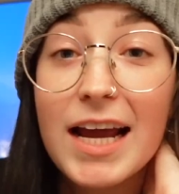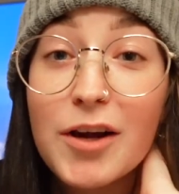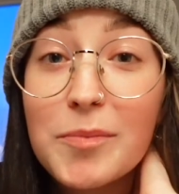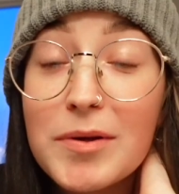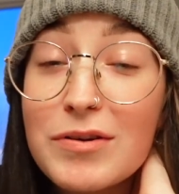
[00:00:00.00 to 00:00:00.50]
I
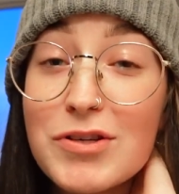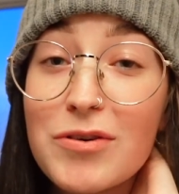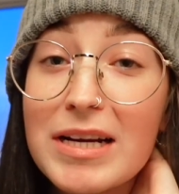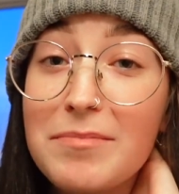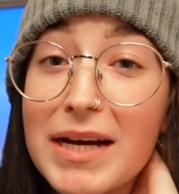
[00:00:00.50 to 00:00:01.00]
hope you
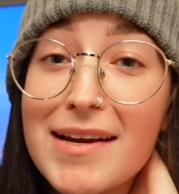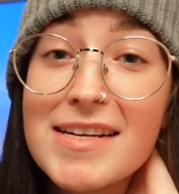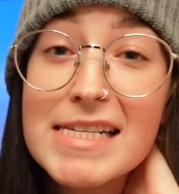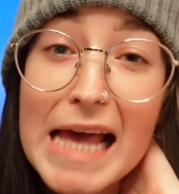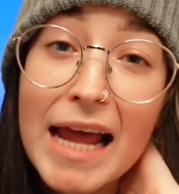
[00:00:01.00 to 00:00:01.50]
enjoyed my
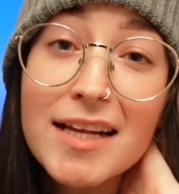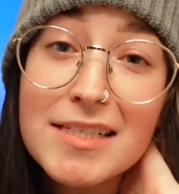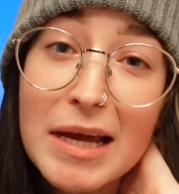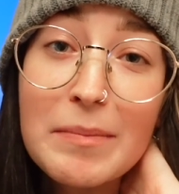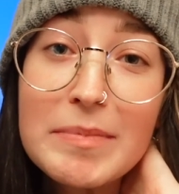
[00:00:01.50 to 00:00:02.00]
sad
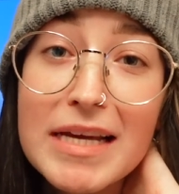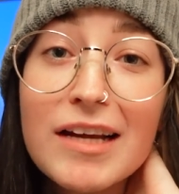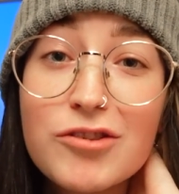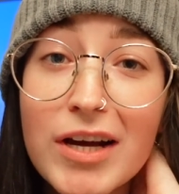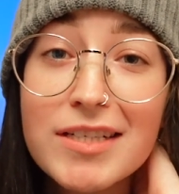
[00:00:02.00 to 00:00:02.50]
attempt
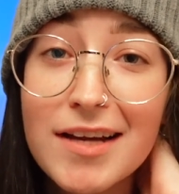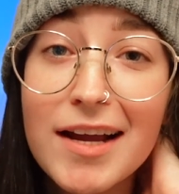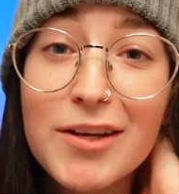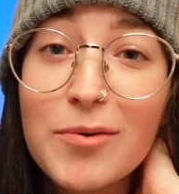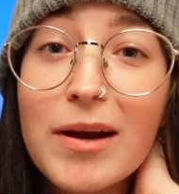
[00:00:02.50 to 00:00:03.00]
at dry
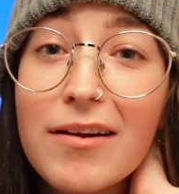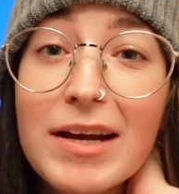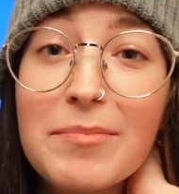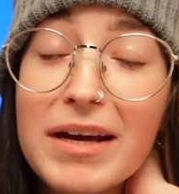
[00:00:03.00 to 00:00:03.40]
January,